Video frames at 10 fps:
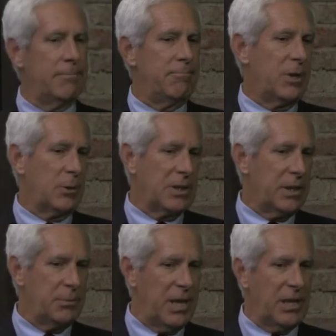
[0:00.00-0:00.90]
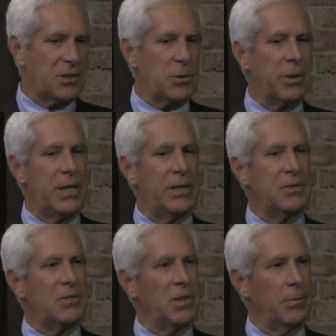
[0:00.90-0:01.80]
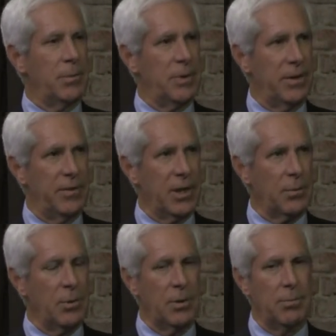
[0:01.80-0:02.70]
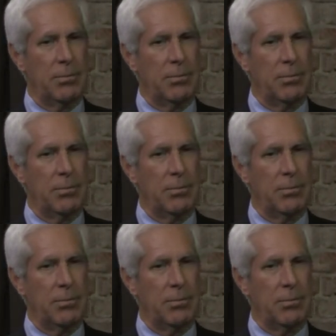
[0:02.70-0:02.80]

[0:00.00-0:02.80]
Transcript: federal income tax credits, some available